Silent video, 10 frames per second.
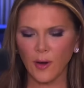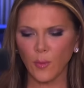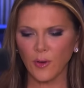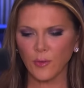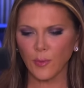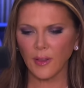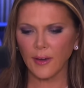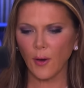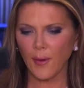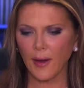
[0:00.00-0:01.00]
what's really
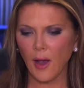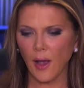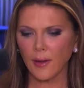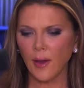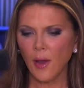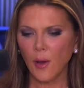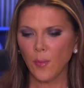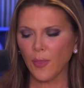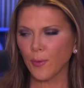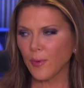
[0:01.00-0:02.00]
going on.
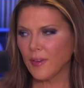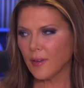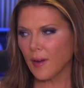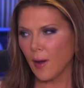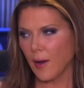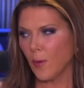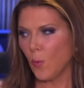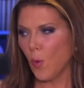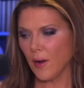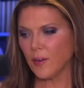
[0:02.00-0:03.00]
But the reason I
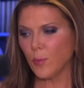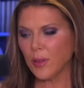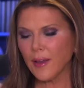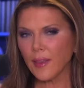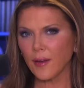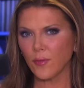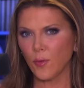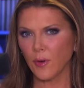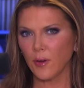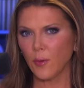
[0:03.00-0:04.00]
wanted to play that
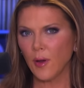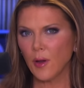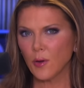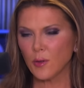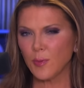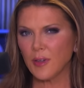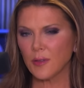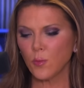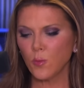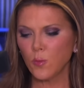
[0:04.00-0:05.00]
for you was
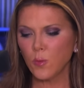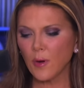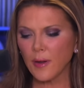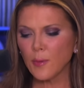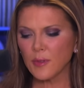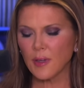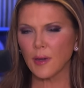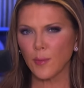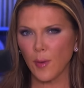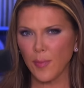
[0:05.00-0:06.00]
because what he was
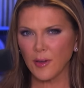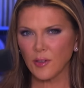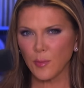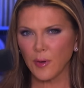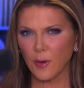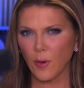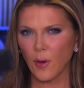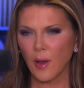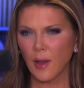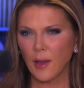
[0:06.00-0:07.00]
saying about Ben Shapiro,
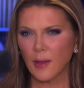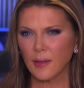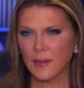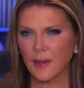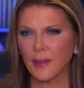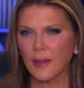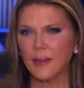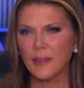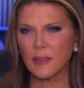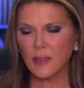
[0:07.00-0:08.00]
saying that
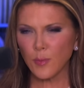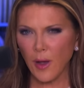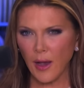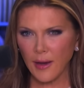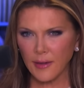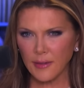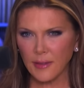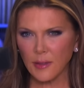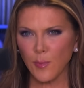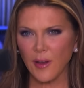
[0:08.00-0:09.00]
he
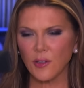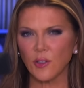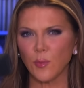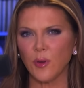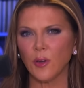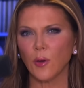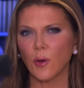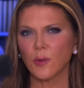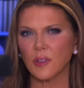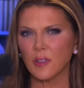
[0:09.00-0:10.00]
despises Ben
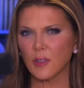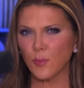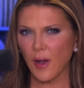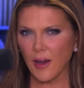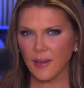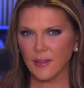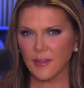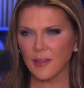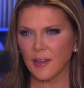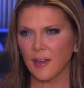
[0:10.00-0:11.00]
Shapiro,
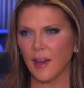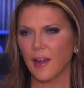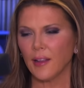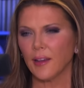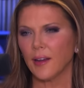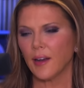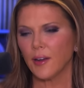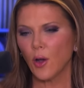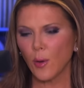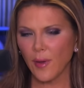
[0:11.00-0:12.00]
despises Nikki Haley, and I
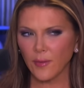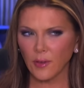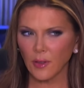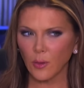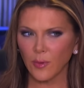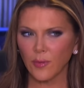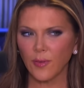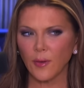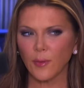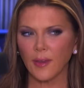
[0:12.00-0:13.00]
know I'm having a little bit of
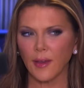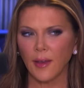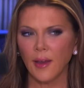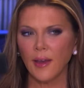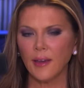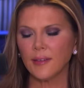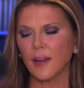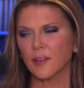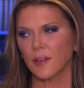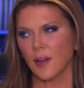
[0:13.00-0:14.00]
fun with it. He's
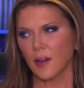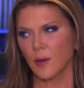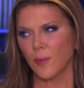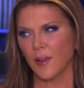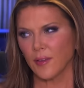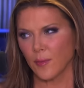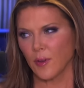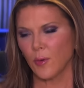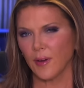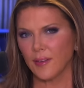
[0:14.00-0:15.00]
actually talking about
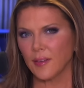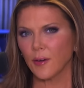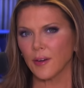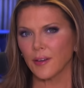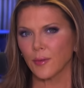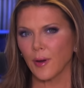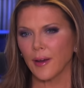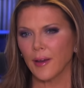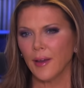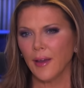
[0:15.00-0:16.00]
something quite serious,
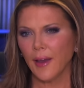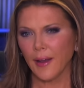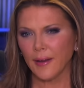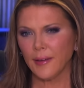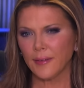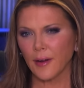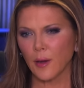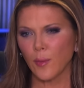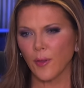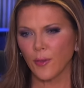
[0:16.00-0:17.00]
right? And he's
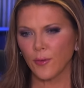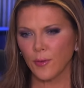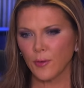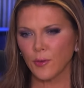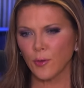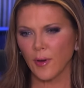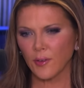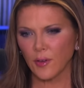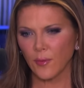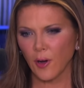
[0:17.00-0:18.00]
talking about the future
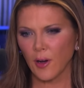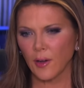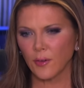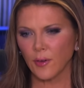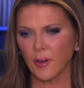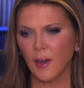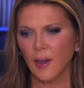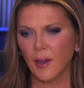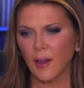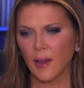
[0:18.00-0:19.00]
direction of our country.
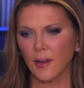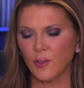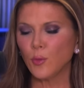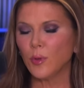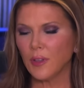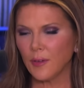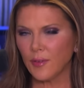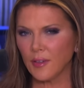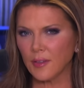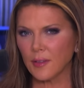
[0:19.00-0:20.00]
I do
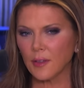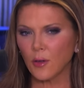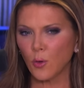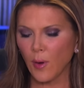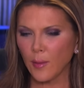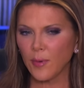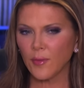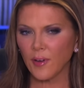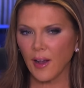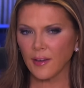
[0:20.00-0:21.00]
believe he's quite a bit
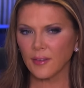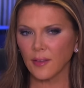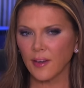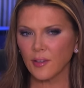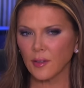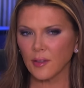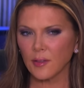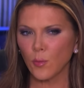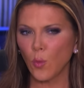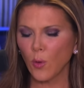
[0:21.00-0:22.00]
of an
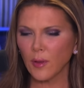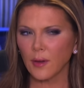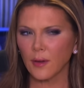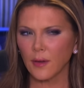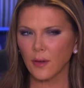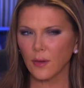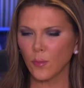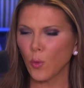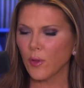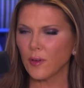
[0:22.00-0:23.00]
isolationist, more
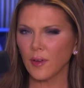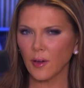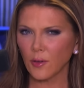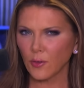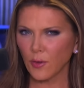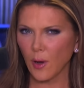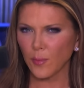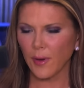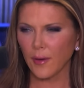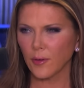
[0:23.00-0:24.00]
than Donald
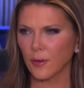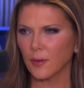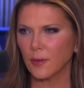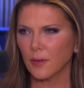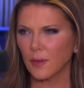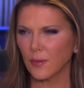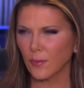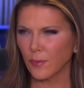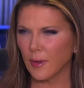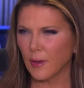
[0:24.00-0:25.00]
Trump ever
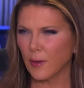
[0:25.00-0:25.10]
really